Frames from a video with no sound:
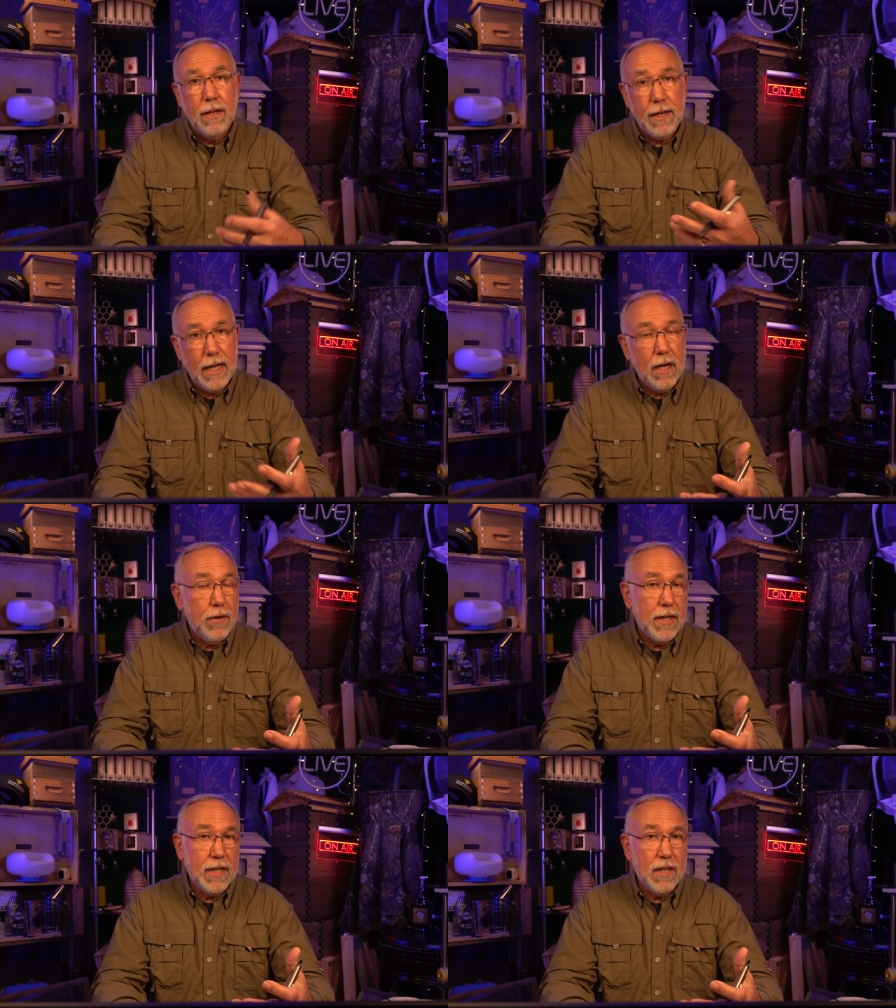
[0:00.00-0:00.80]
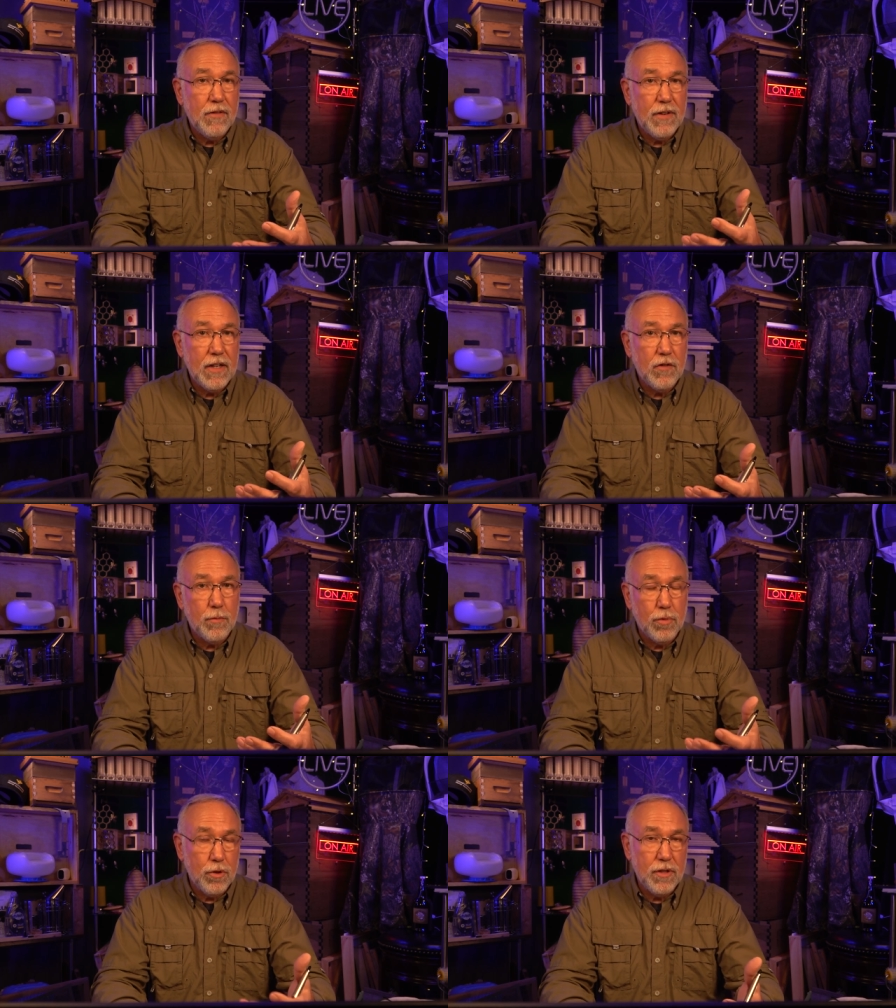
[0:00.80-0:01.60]
Now it identifies
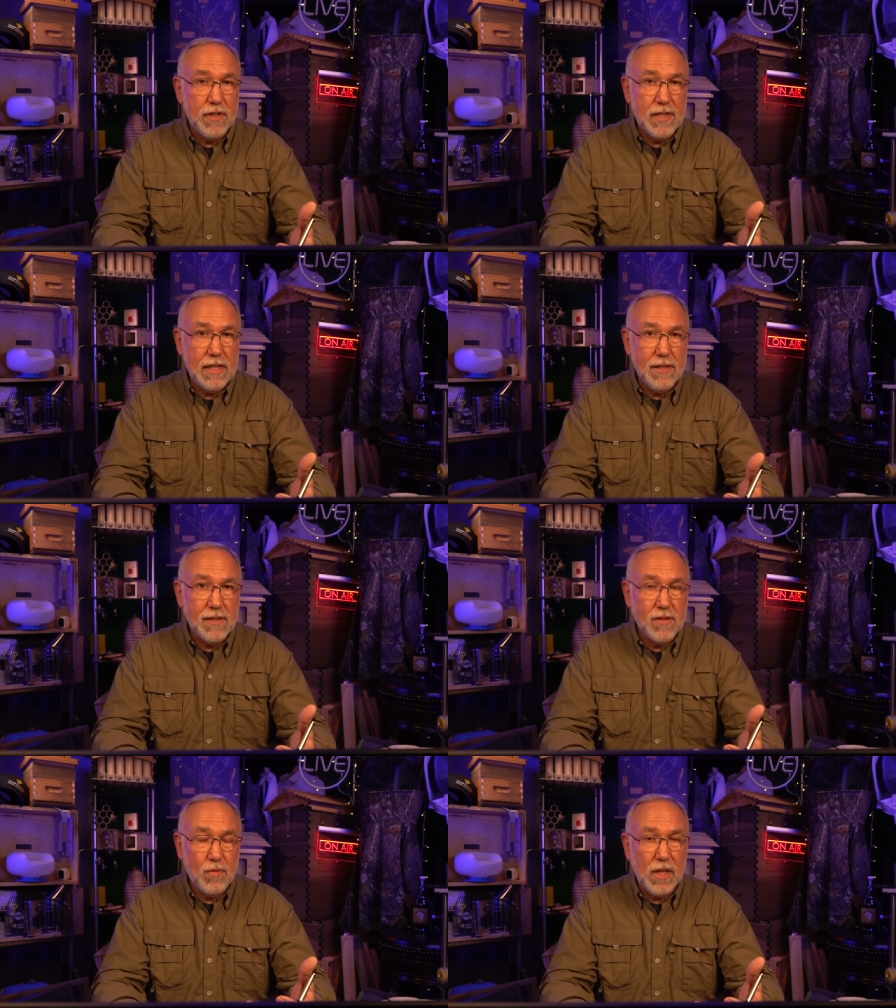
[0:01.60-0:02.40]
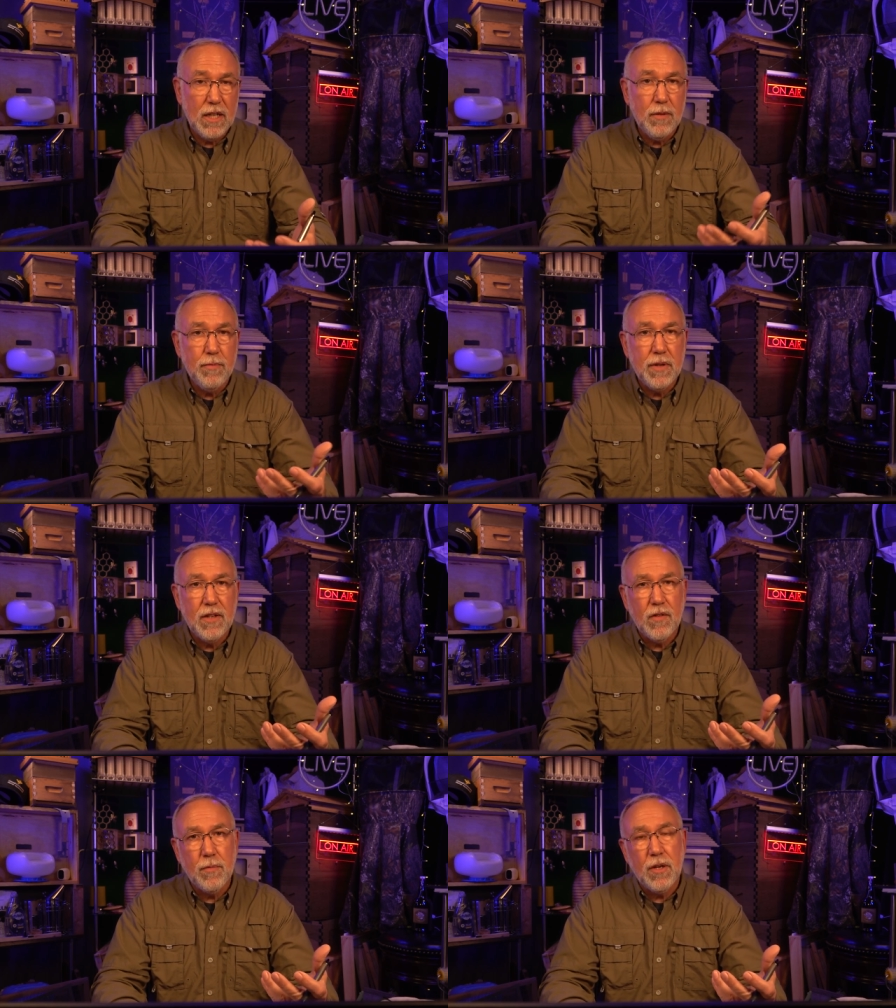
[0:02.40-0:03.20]
brood disease as well, but
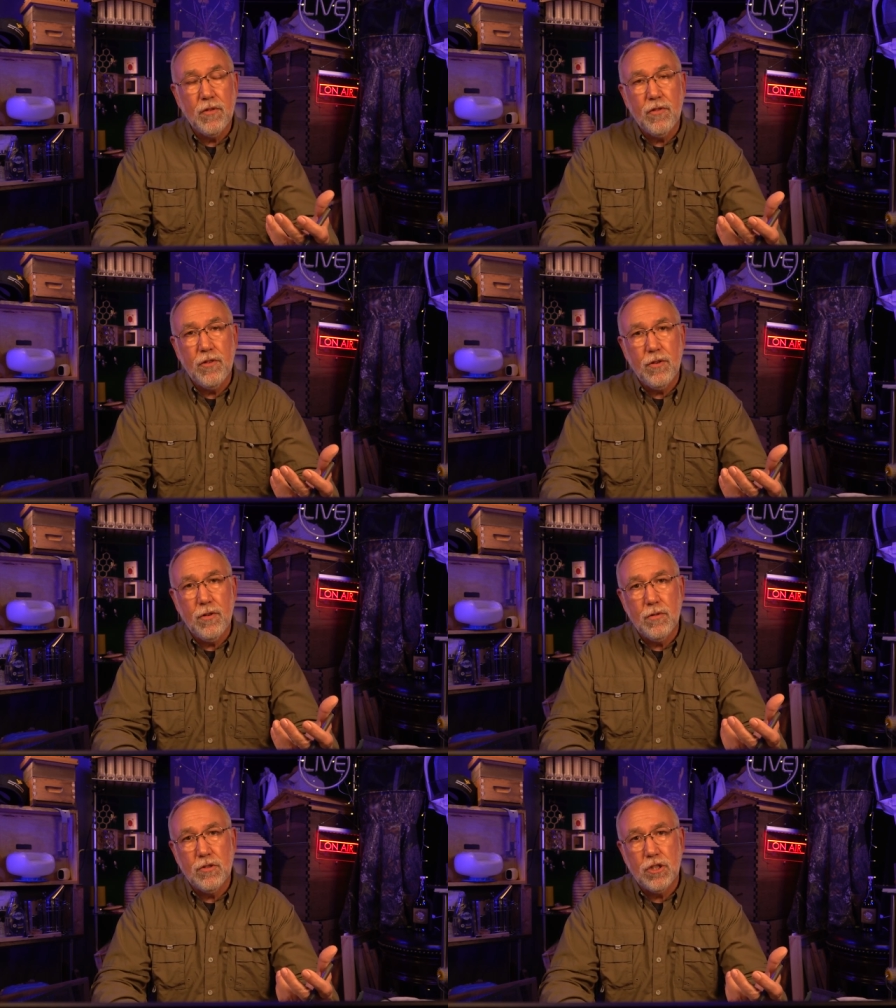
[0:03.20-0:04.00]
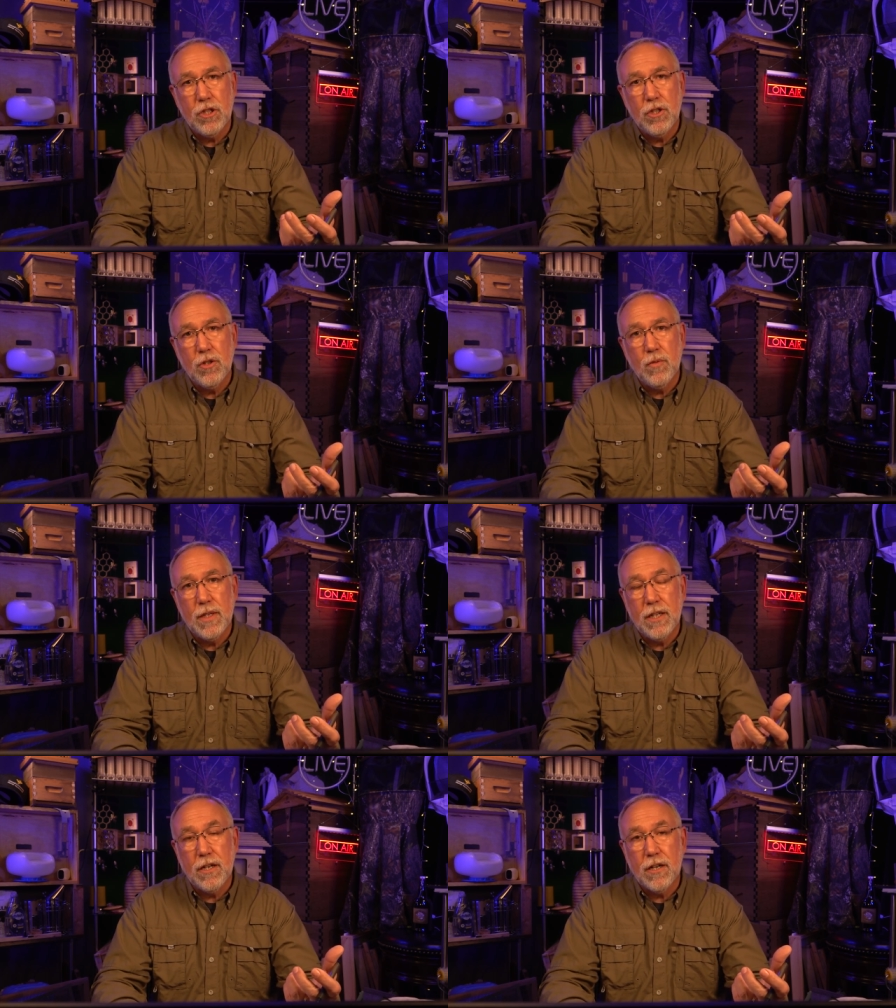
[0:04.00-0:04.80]
it's supposed to show you
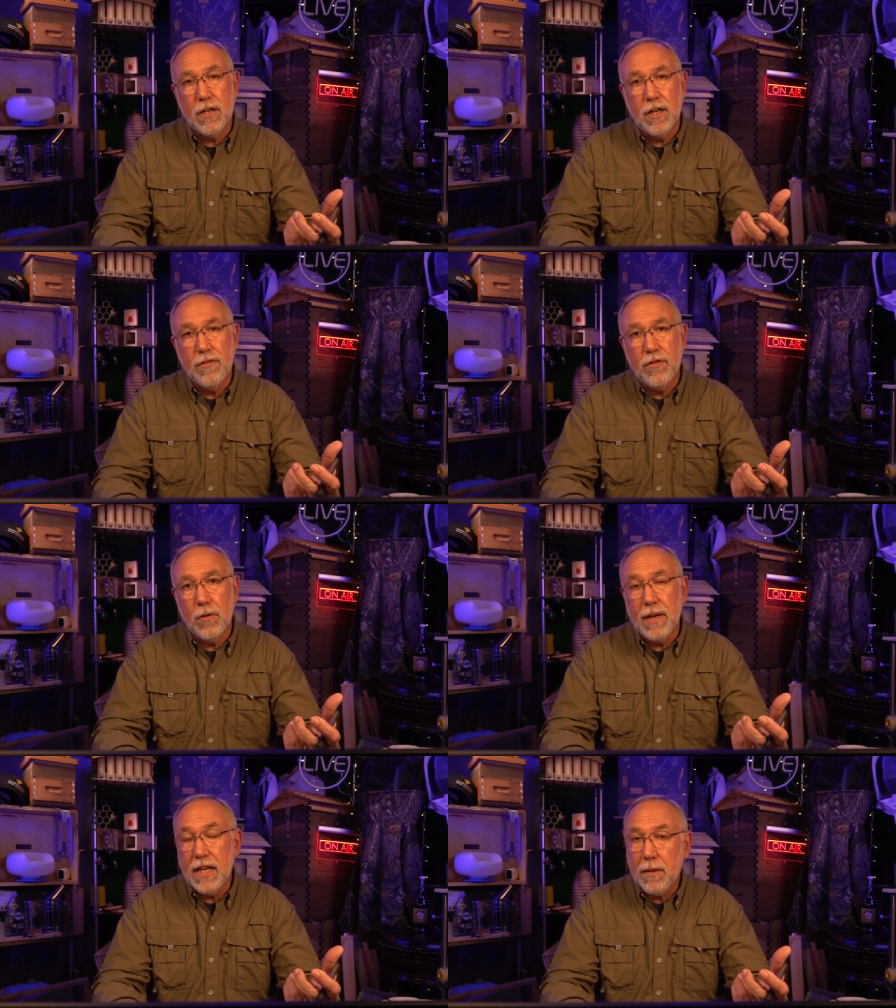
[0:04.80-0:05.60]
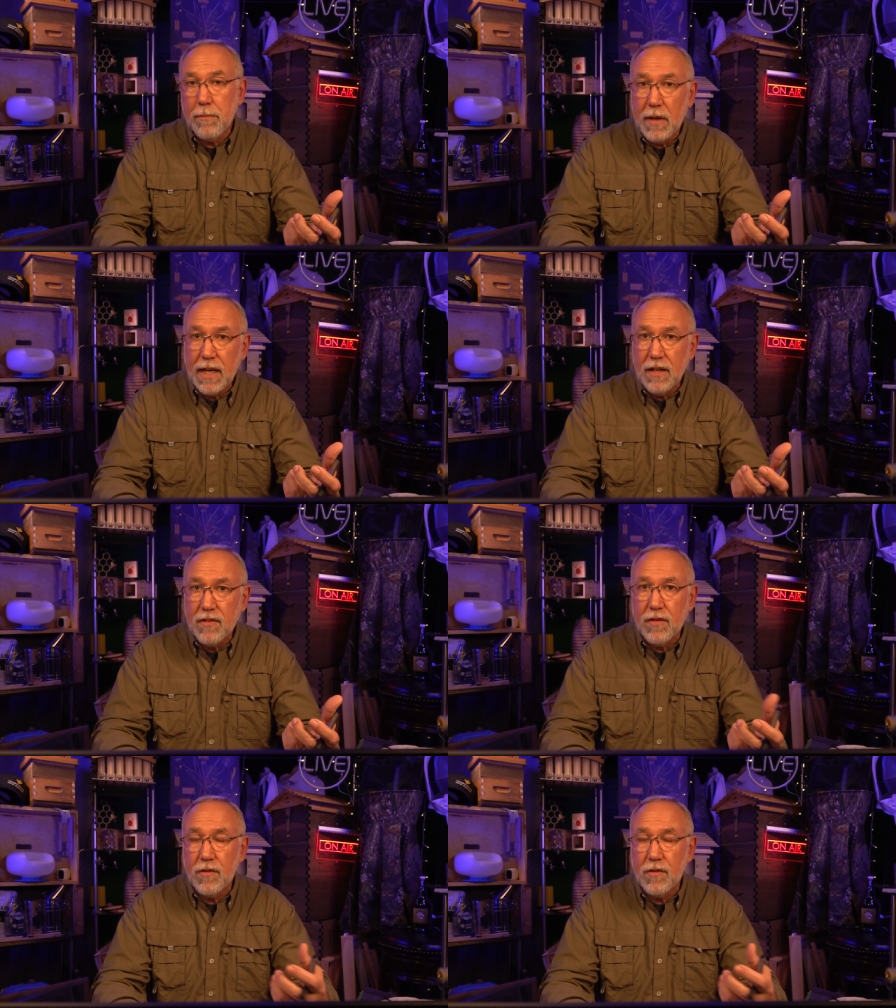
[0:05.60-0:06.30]
when there are phoretic mites.